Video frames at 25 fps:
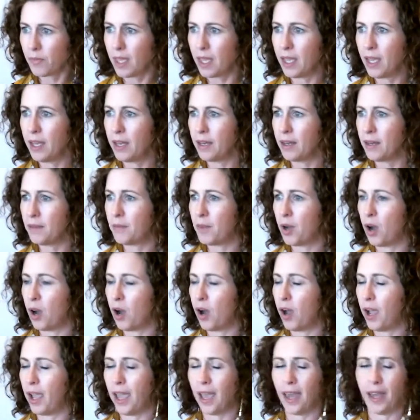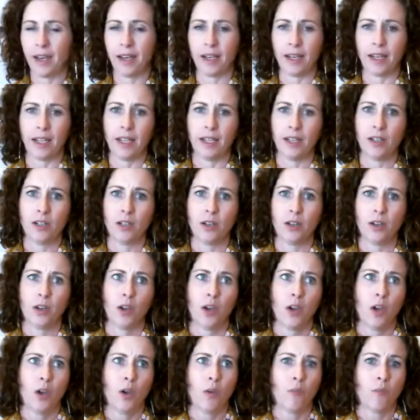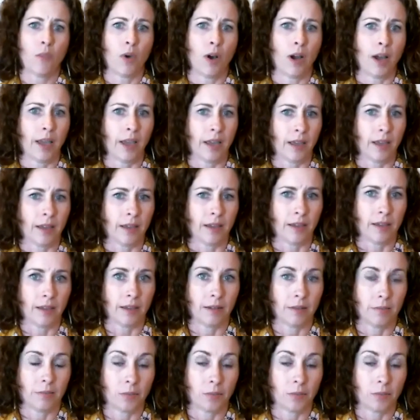I add it in my